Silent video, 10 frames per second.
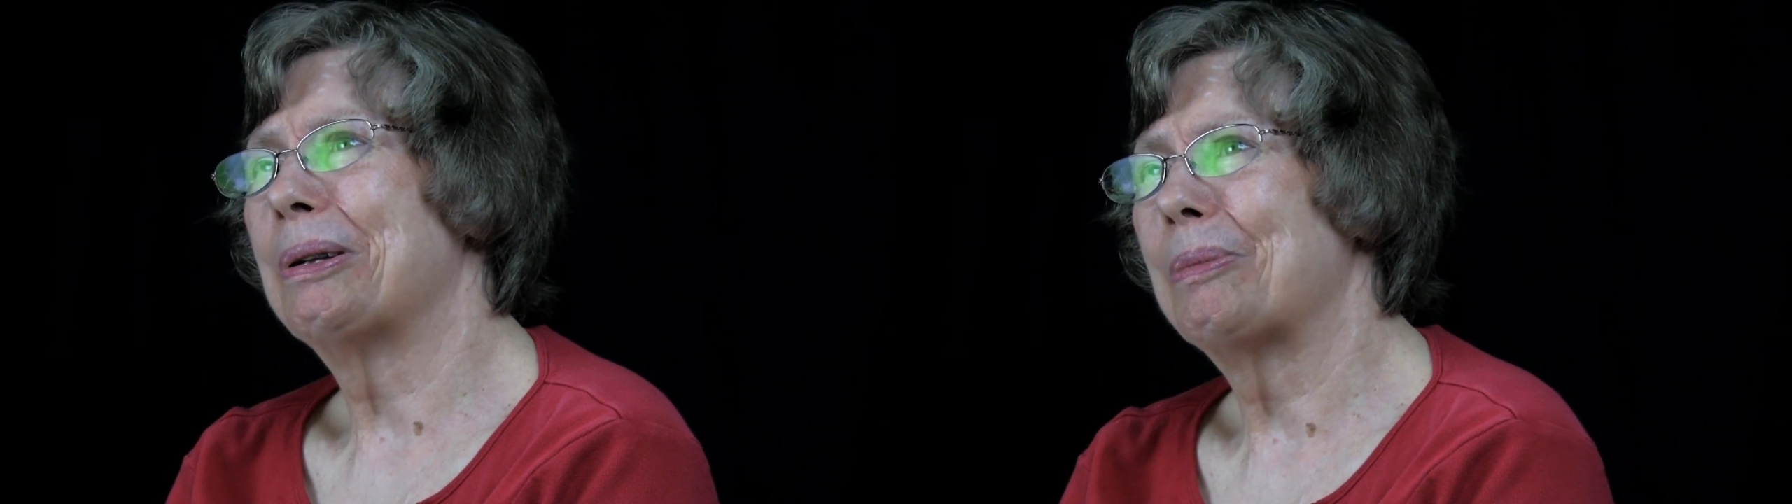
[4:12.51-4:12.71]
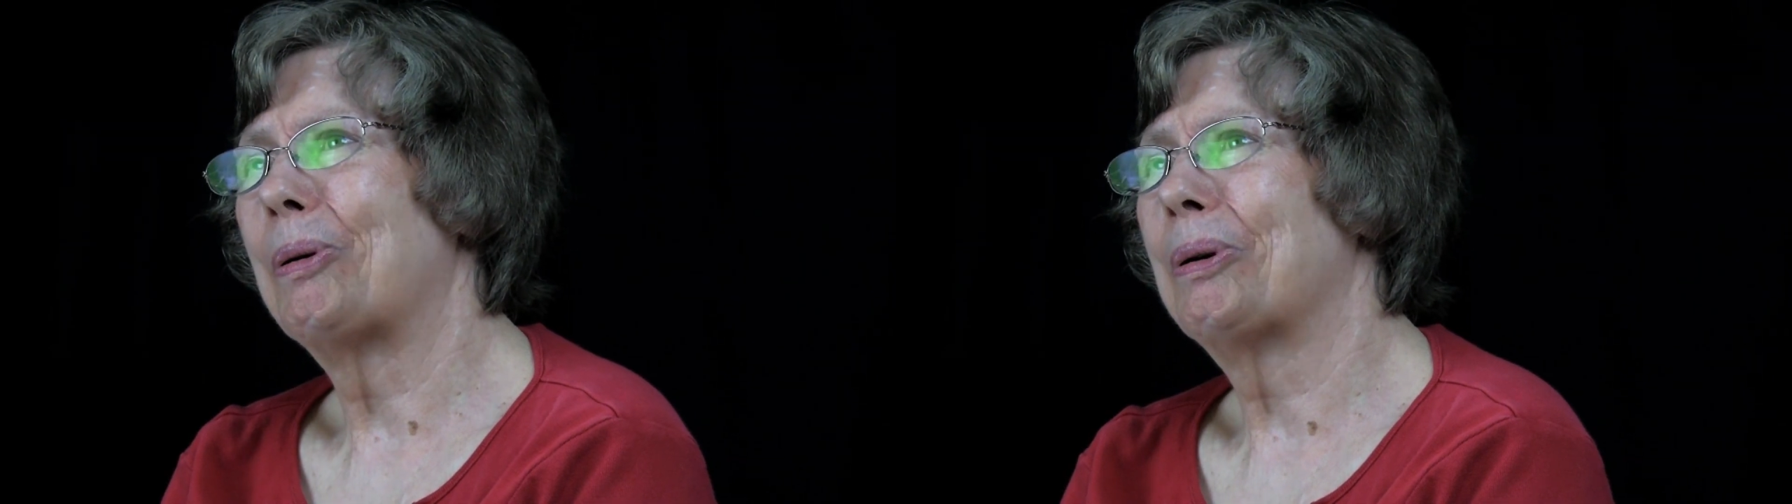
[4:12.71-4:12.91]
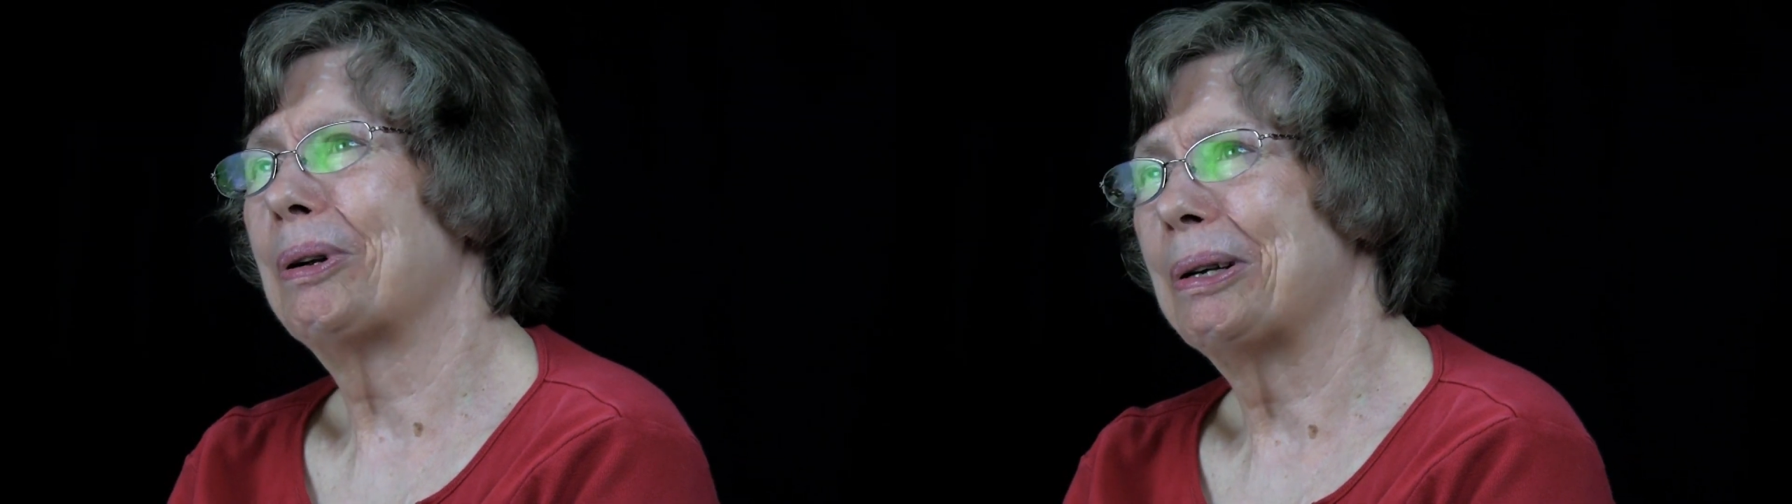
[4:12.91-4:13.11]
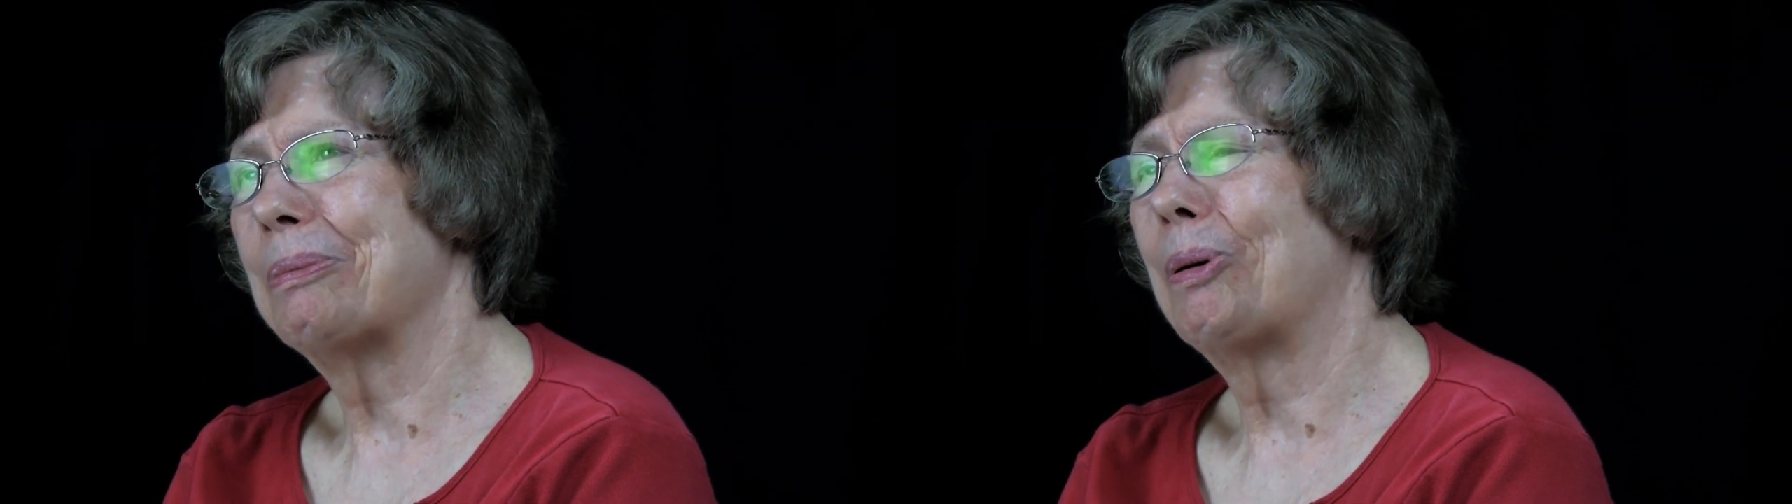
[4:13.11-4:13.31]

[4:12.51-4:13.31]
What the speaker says: and more and